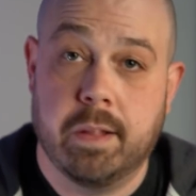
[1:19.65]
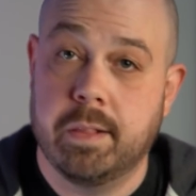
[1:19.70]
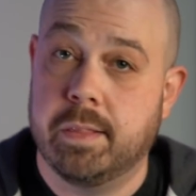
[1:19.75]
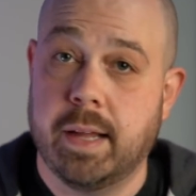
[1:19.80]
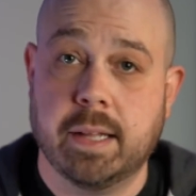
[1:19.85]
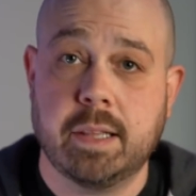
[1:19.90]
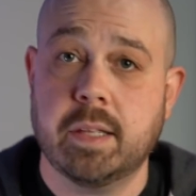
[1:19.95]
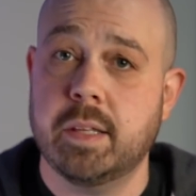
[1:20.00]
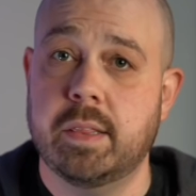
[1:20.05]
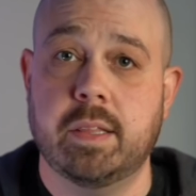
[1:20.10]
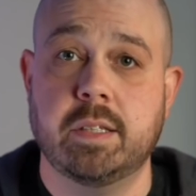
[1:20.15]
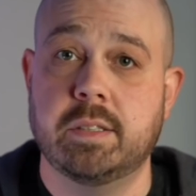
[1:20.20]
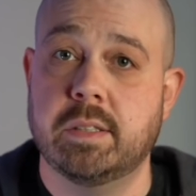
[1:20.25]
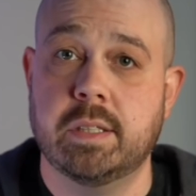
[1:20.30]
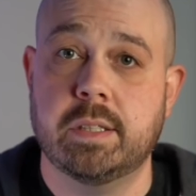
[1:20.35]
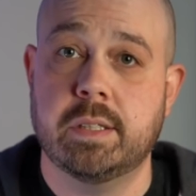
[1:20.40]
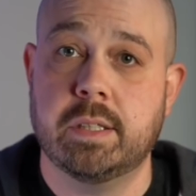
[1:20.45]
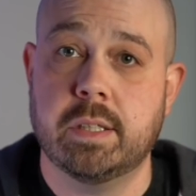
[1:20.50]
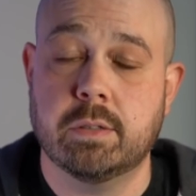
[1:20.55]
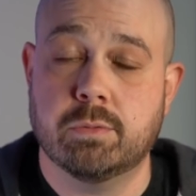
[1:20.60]
Not that there's
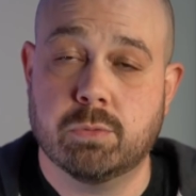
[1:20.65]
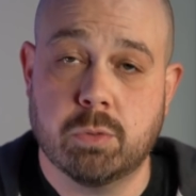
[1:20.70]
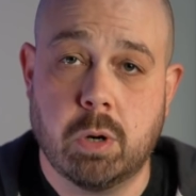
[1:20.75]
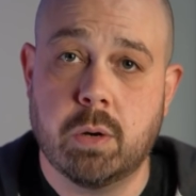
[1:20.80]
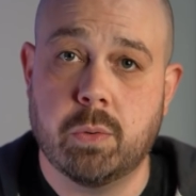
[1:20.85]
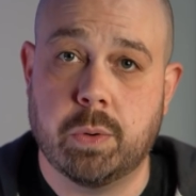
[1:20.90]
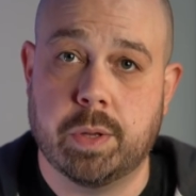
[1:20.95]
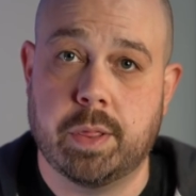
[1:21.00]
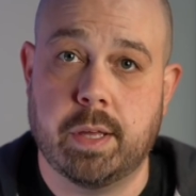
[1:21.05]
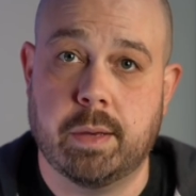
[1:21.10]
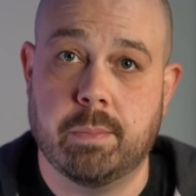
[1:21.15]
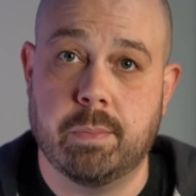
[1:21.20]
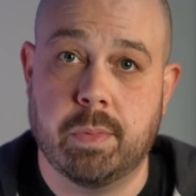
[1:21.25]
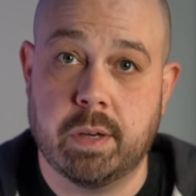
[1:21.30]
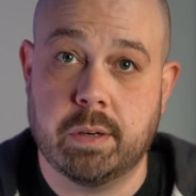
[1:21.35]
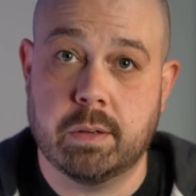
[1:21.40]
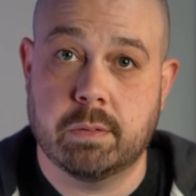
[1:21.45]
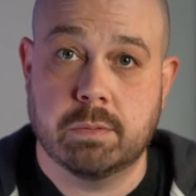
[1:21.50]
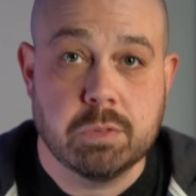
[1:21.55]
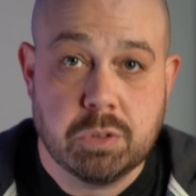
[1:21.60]
anything wrong with them.
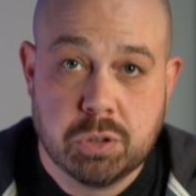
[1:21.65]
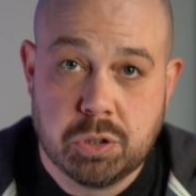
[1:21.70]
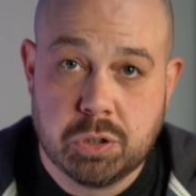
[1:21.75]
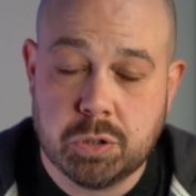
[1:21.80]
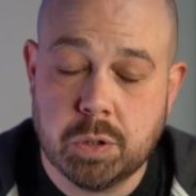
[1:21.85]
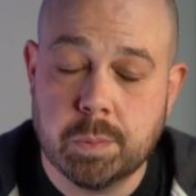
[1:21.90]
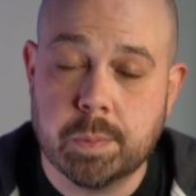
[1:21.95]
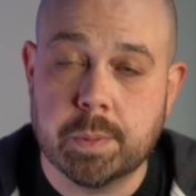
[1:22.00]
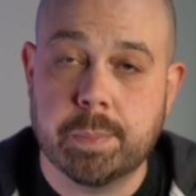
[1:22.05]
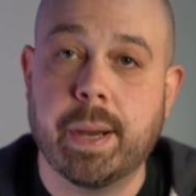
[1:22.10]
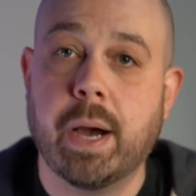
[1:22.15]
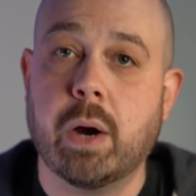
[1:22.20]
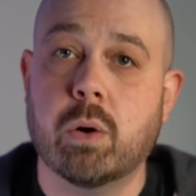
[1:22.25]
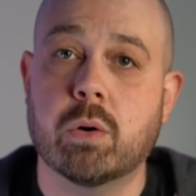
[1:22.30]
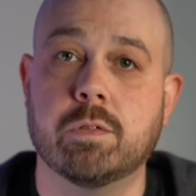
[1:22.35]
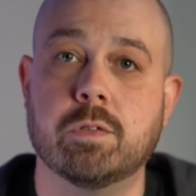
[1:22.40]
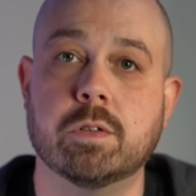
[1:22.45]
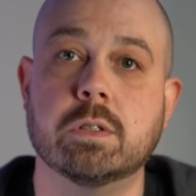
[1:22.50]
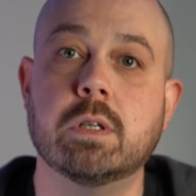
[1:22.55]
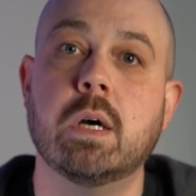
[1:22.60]
They're super
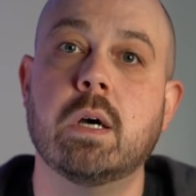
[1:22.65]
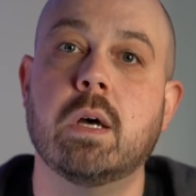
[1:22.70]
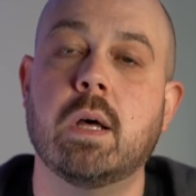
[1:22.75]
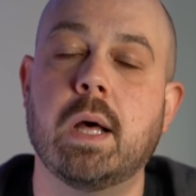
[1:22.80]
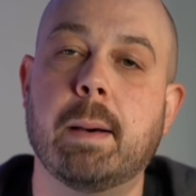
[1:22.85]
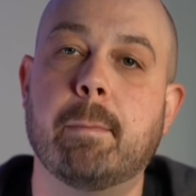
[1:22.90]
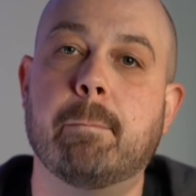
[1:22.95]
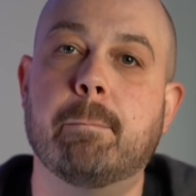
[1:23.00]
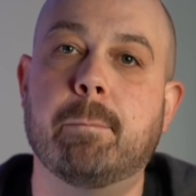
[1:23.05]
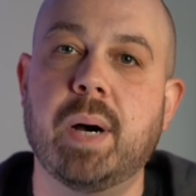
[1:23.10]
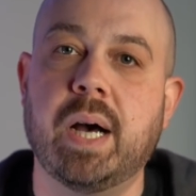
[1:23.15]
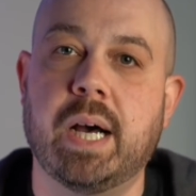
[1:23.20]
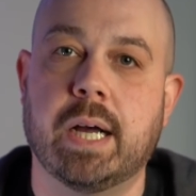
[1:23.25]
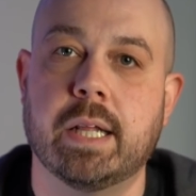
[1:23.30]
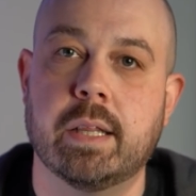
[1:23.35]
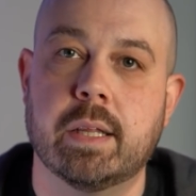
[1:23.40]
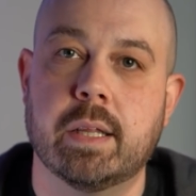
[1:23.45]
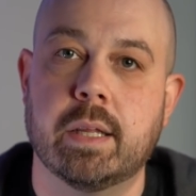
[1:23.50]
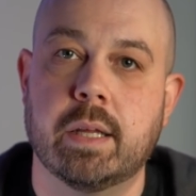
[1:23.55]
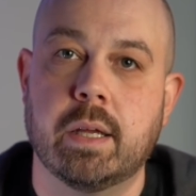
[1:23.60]
powerful,
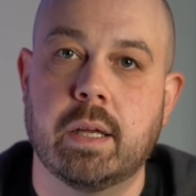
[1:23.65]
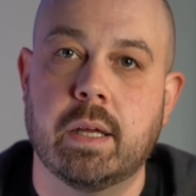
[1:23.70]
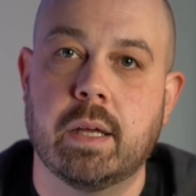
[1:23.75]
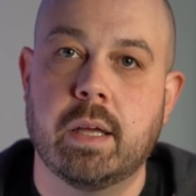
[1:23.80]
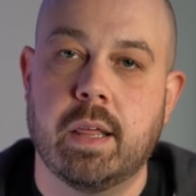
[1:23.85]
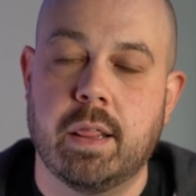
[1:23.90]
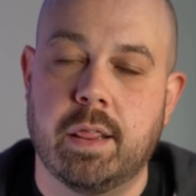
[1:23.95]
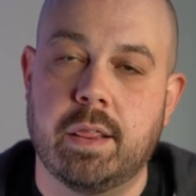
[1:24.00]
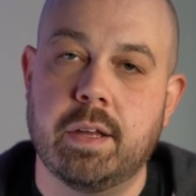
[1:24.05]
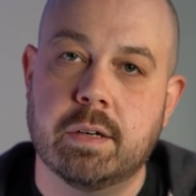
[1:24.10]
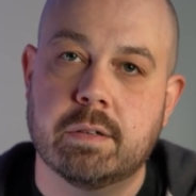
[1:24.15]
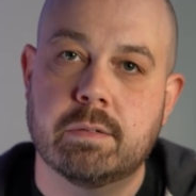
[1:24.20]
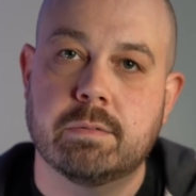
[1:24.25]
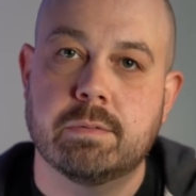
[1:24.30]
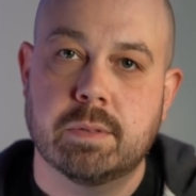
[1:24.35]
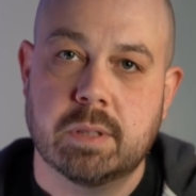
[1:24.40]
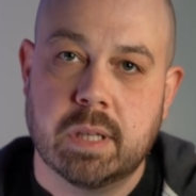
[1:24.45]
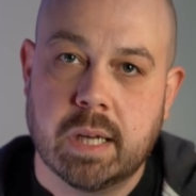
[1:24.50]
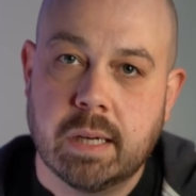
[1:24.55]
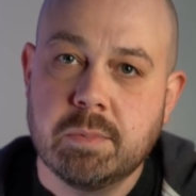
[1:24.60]
but there
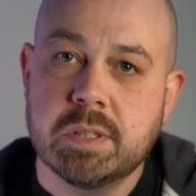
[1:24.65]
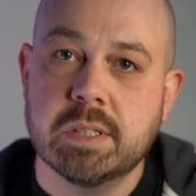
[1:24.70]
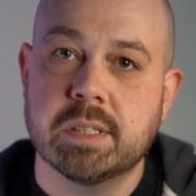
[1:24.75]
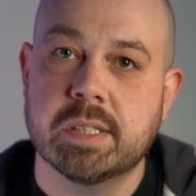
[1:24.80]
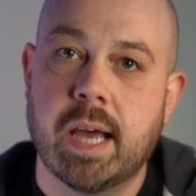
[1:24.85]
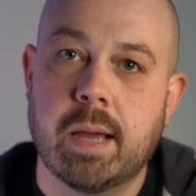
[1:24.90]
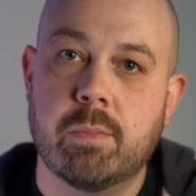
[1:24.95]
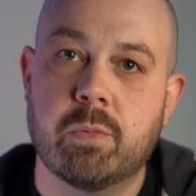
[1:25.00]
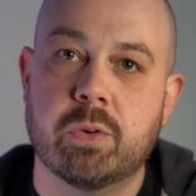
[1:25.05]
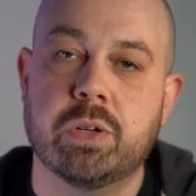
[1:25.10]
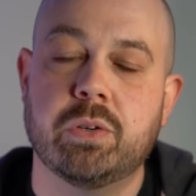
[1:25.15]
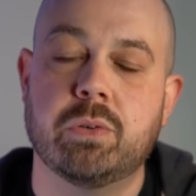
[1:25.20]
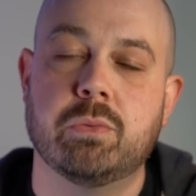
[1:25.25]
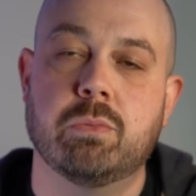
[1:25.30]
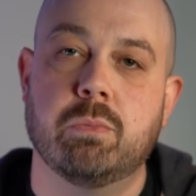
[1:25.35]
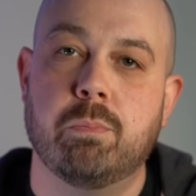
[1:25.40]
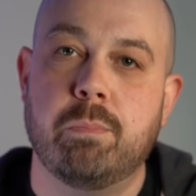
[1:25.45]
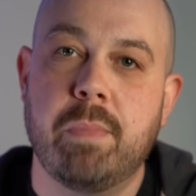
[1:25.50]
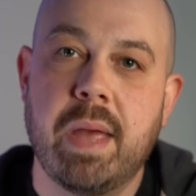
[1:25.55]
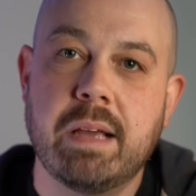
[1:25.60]
comes a time where
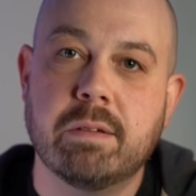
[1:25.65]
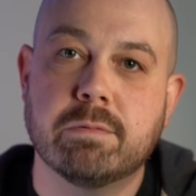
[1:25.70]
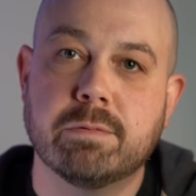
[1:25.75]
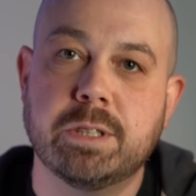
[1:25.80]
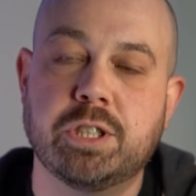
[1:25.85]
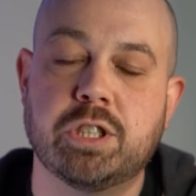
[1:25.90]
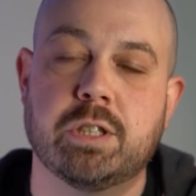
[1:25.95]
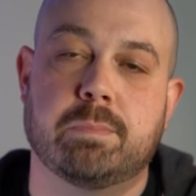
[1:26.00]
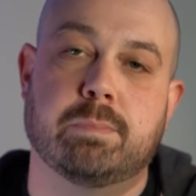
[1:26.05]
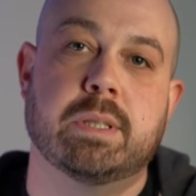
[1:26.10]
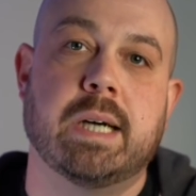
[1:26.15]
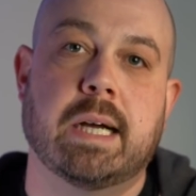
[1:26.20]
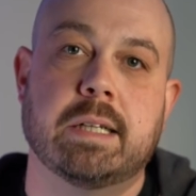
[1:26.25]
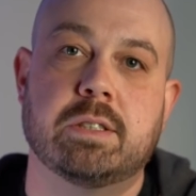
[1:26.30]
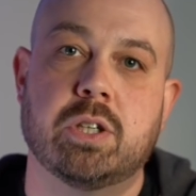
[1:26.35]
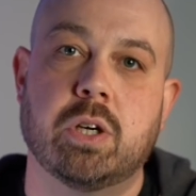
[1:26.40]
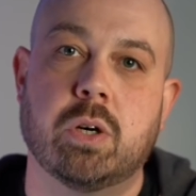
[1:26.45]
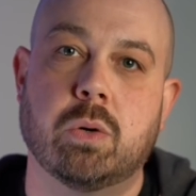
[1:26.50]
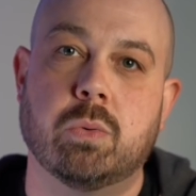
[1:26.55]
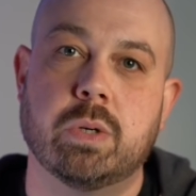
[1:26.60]
you may reach a
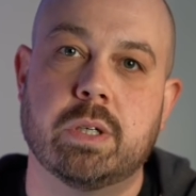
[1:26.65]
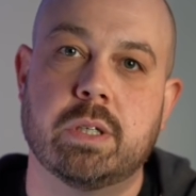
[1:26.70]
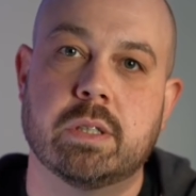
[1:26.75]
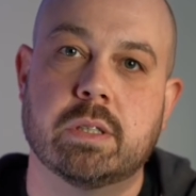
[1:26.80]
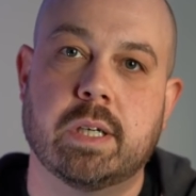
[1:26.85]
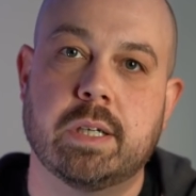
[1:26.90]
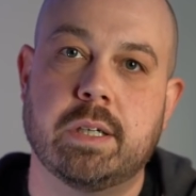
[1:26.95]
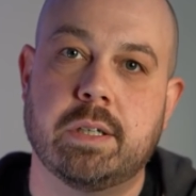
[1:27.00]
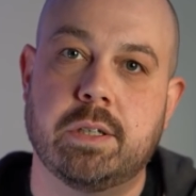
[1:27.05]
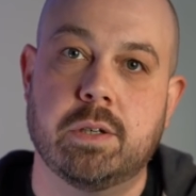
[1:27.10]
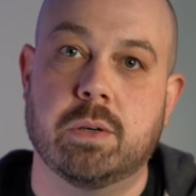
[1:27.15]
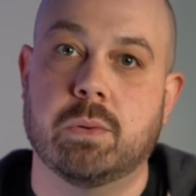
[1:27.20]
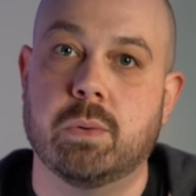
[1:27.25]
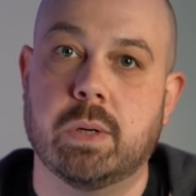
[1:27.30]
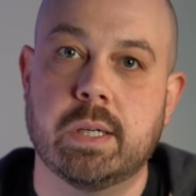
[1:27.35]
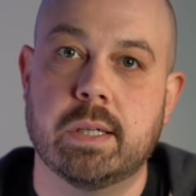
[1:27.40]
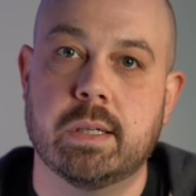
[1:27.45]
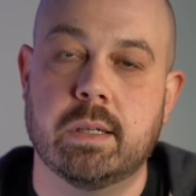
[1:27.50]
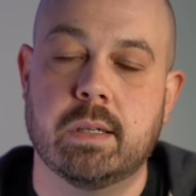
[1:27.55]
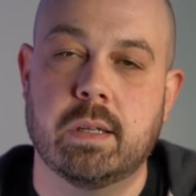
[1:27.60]
plateau where you're like, you know
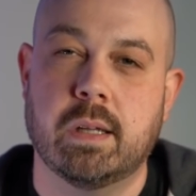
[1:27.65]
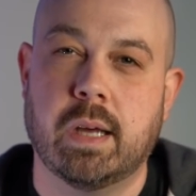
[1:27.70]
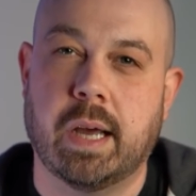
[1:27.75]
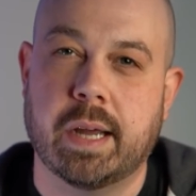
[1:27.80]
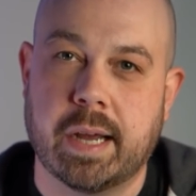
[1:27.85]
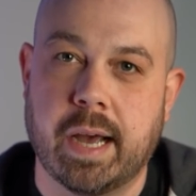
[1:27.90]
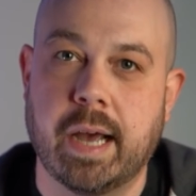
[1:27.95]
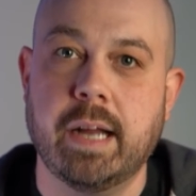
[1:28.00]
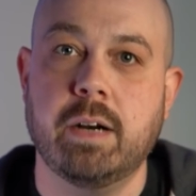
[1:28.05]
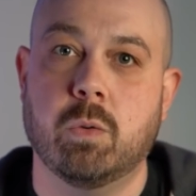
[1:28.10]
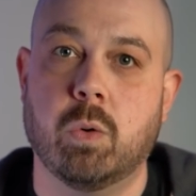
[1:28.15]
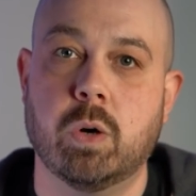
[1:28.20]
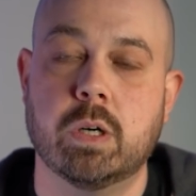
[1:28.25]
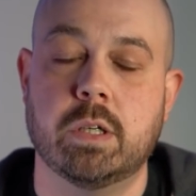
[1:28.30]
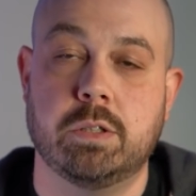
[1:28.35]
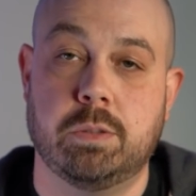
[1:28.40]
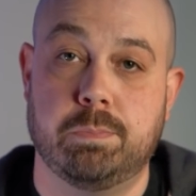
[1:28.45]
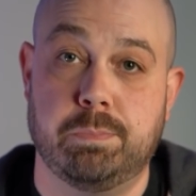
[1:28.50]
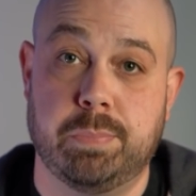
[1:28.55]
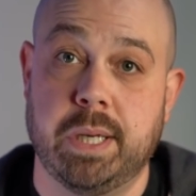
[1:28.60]
what, I kind of
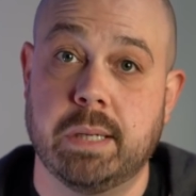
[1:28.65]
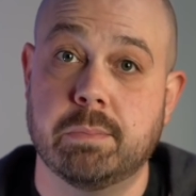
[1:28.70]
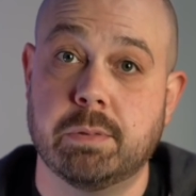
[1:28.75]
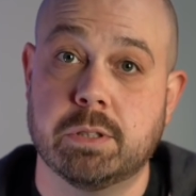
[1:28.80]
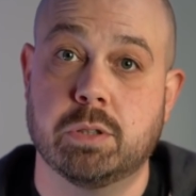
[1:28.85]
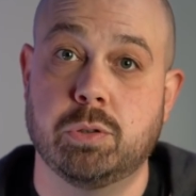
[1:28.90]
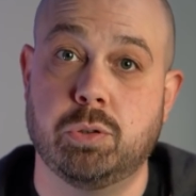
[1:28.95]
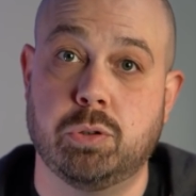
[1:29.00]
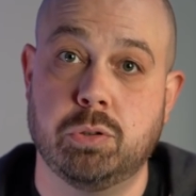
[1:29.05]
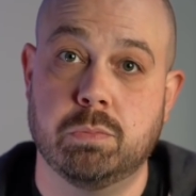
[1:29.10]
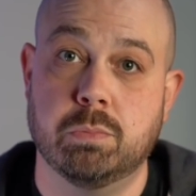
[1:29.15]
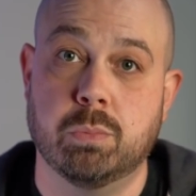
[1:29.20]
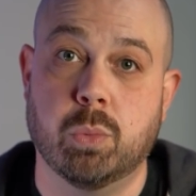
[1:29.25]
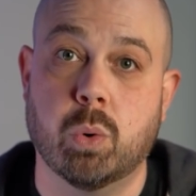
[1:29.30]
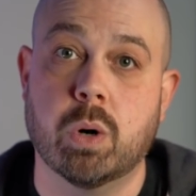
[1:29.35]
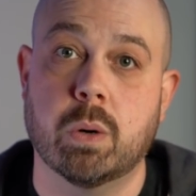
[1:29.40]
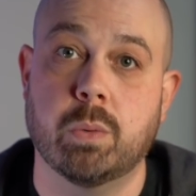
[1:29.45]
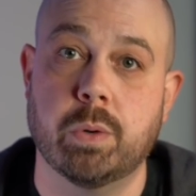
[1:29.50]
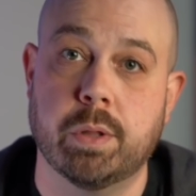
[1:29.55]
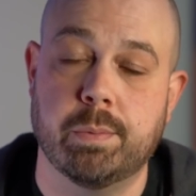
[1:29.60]
want to be able to do
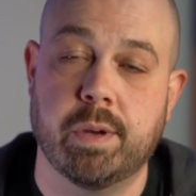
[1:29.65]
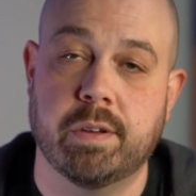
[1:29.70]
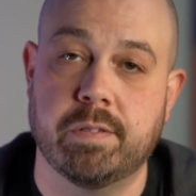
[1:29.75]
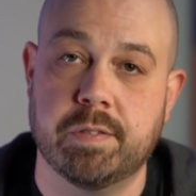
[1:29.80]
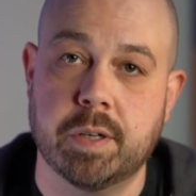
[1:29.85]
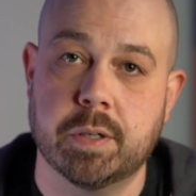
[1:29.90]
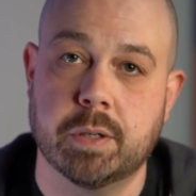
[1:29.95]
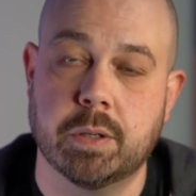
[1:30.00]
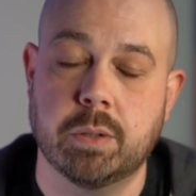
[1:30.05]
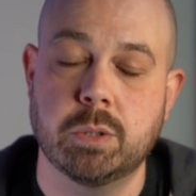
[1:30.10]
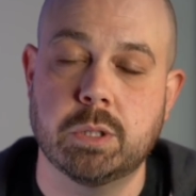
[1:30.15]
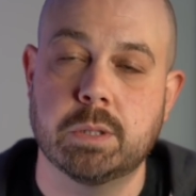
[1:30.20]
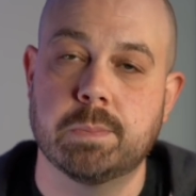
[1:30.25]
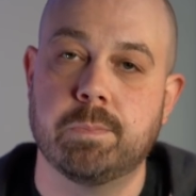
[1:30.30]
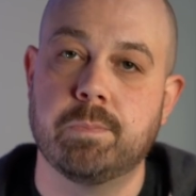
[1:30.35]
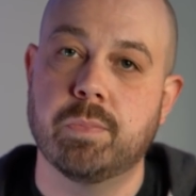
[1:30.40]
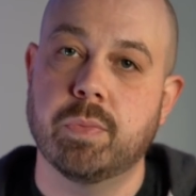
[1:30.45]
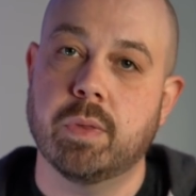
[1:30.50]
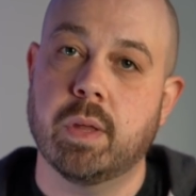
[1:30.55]
more with my photos.